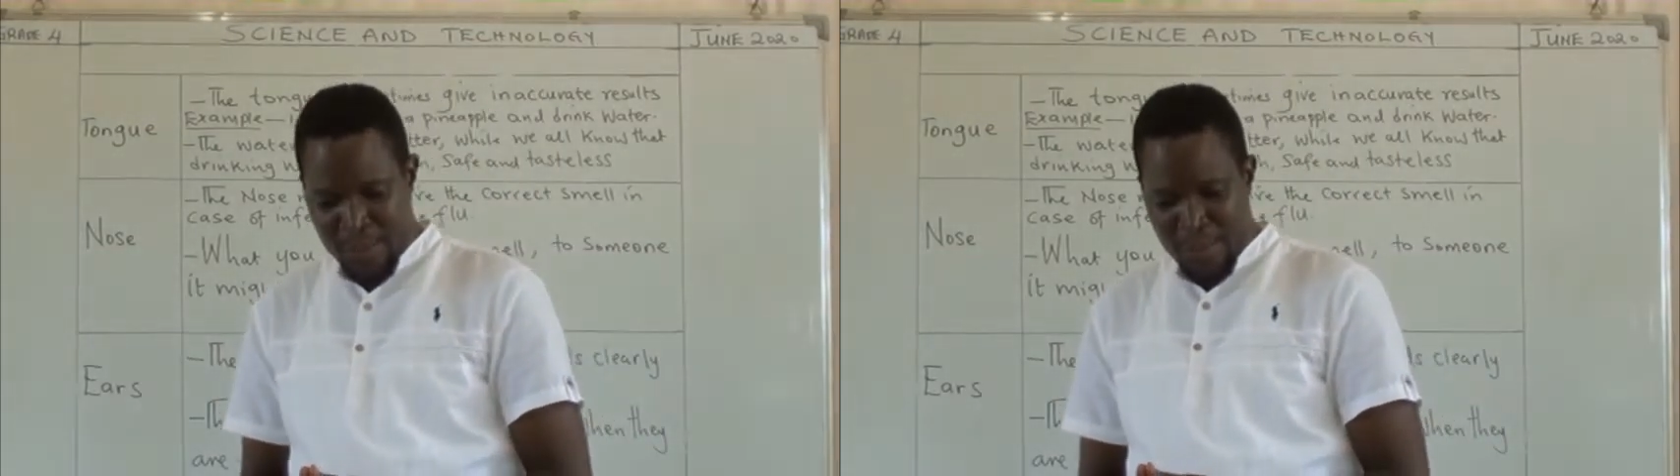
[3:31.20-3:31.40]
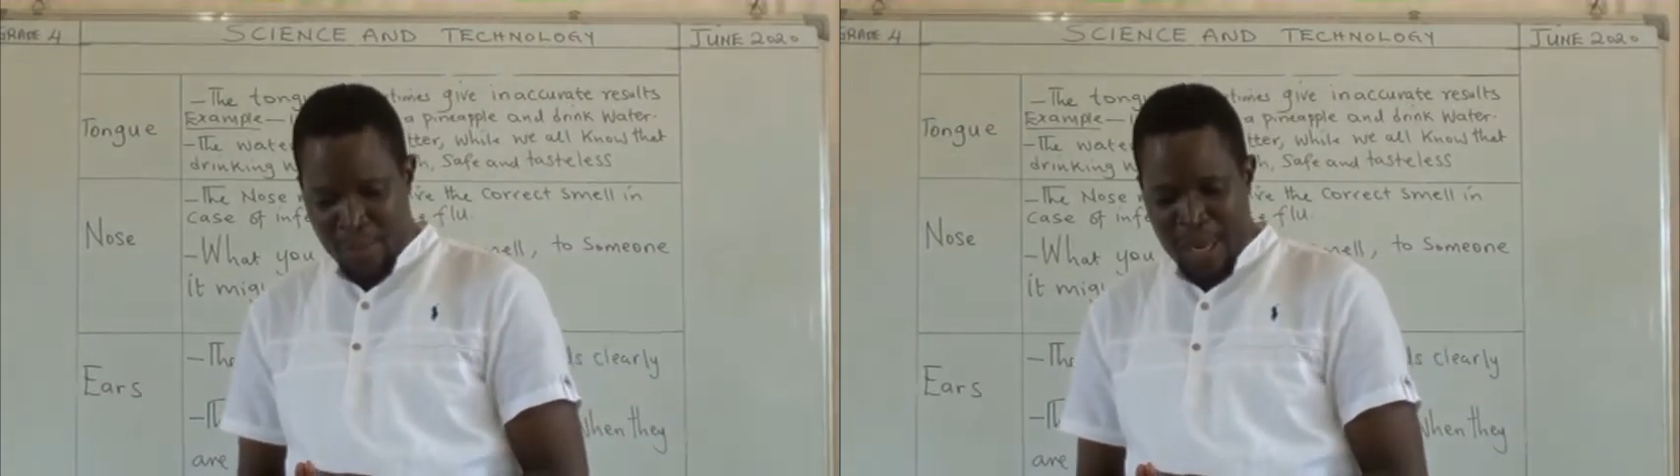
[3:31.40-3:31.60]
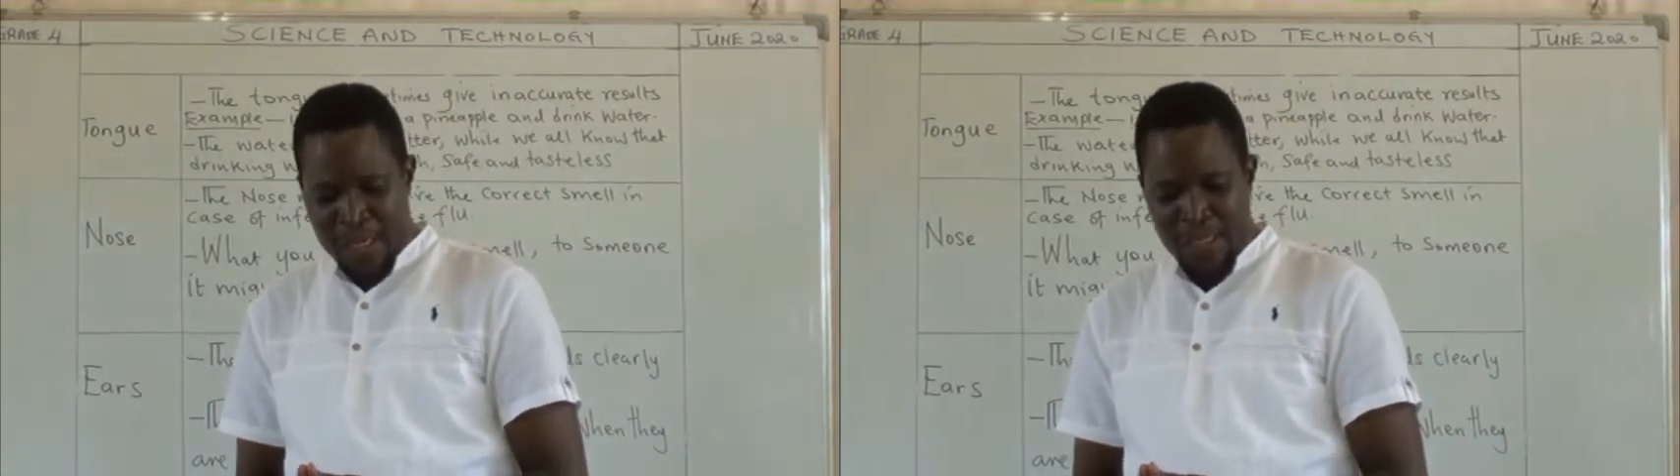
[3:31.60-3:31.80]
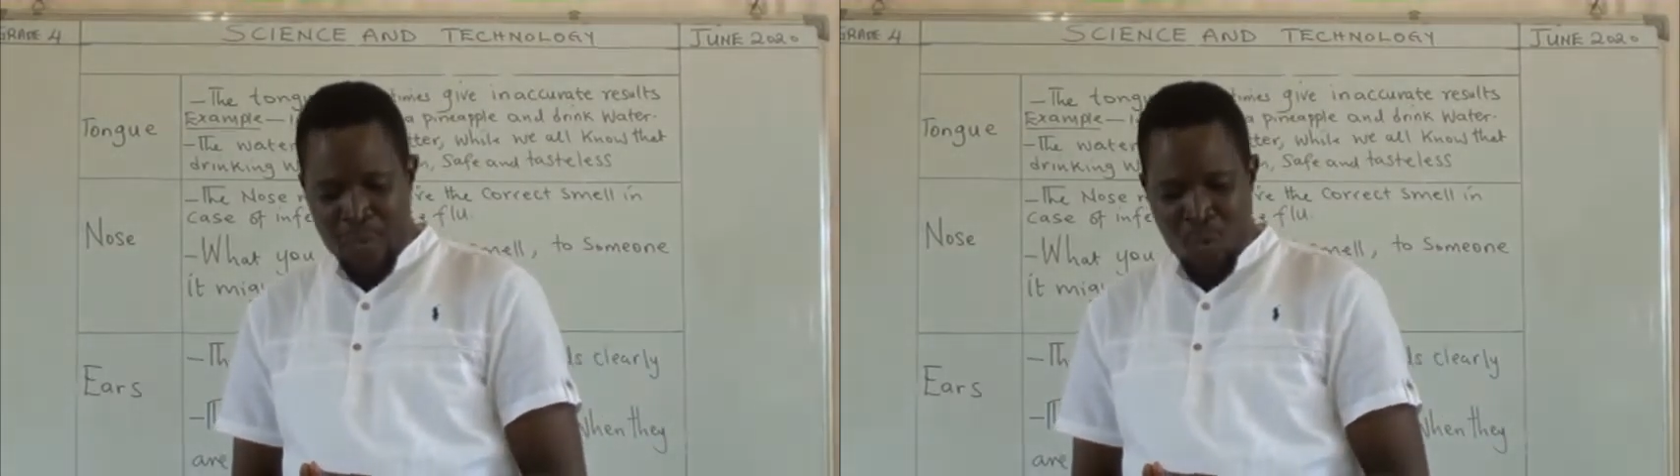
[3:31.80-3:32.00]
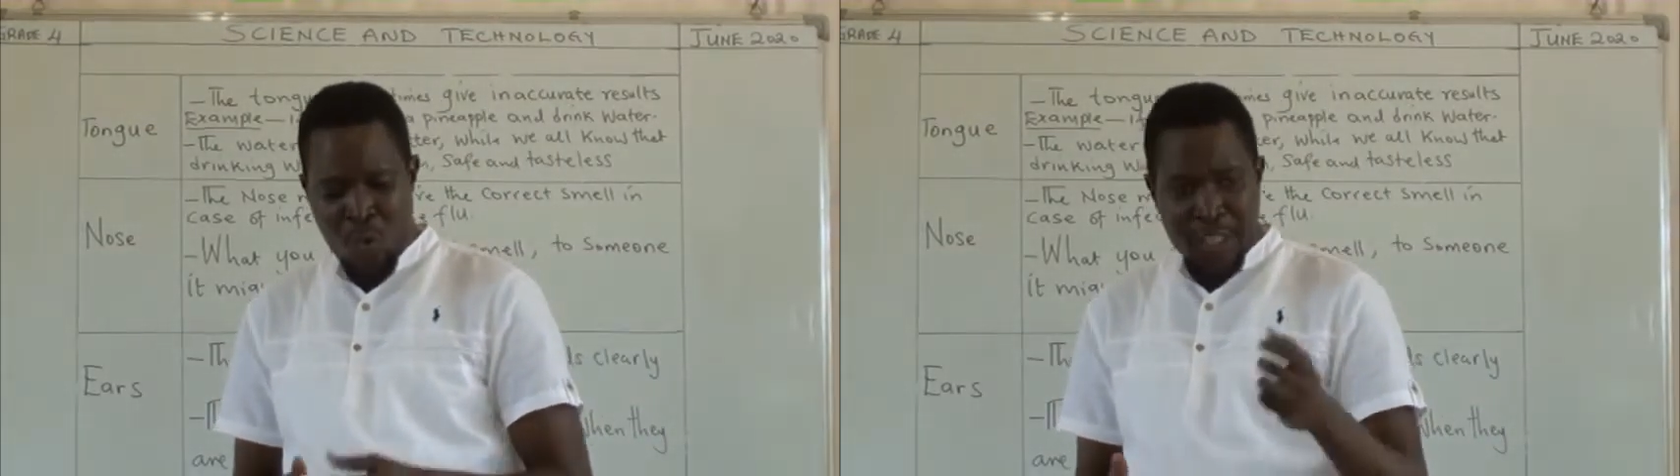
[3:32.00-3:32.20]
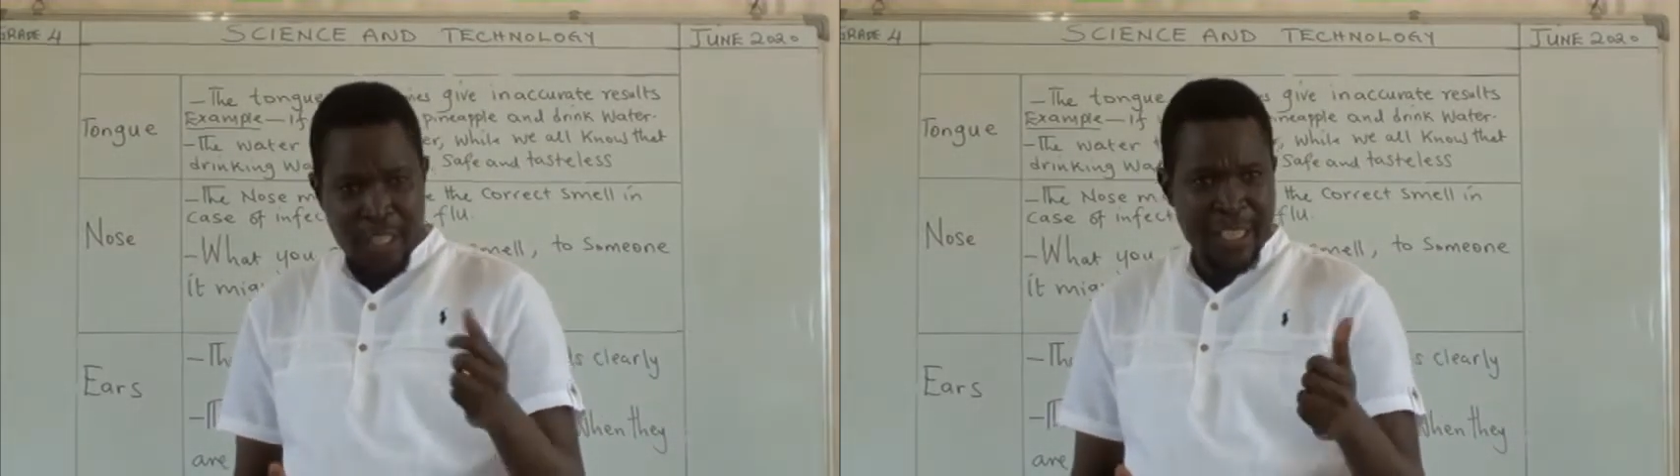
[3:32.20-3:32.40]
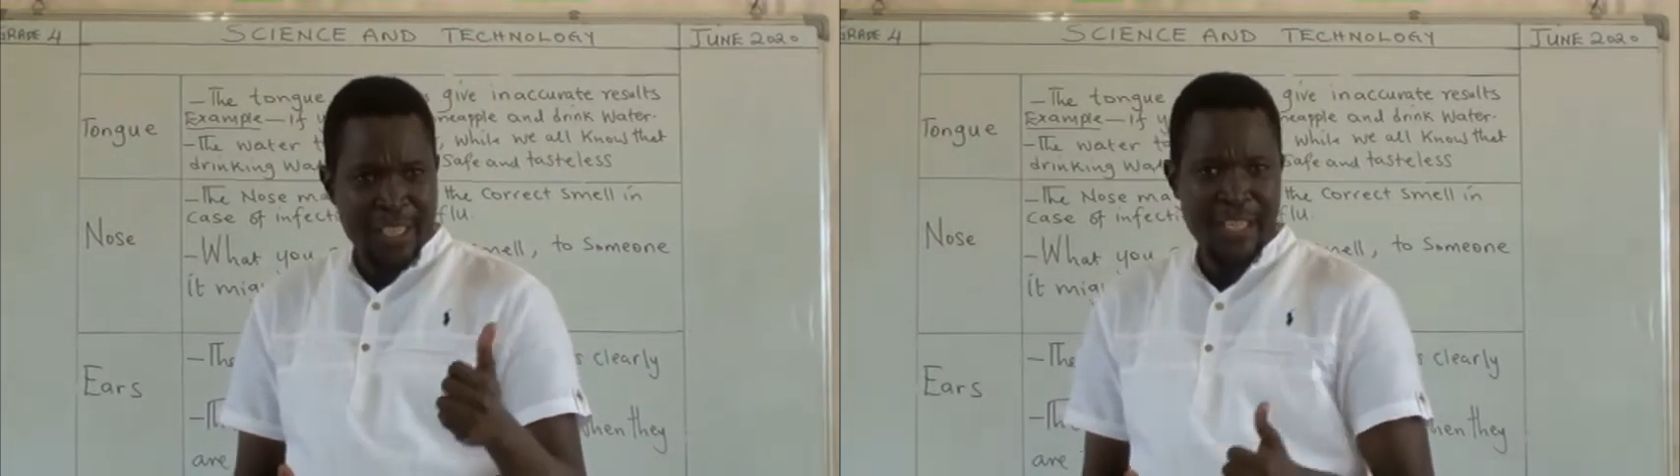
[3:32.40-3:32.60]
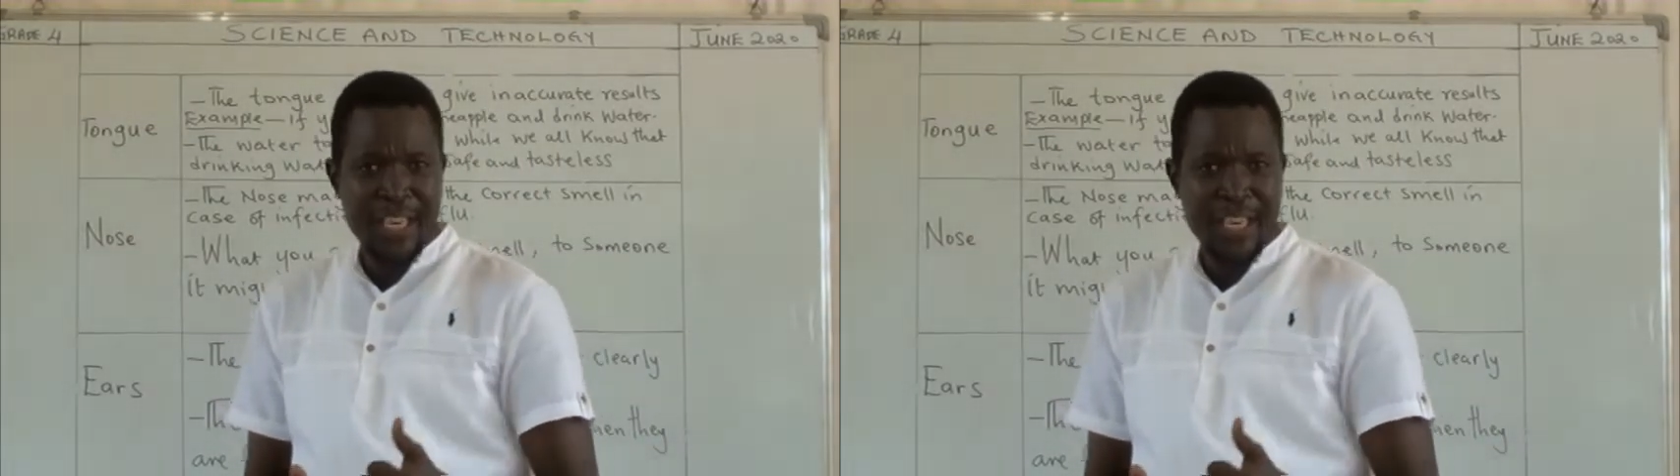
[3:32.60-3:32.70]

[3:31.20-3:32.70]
But what is the